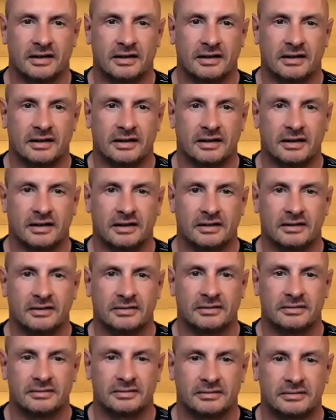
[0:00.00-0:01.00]

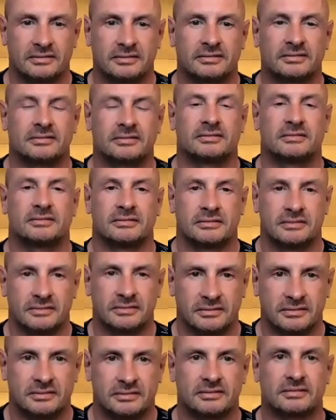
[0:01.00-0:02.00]

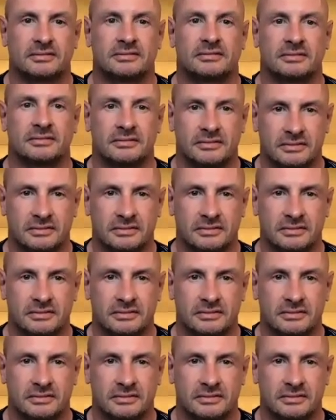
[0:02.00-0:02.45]
(silent)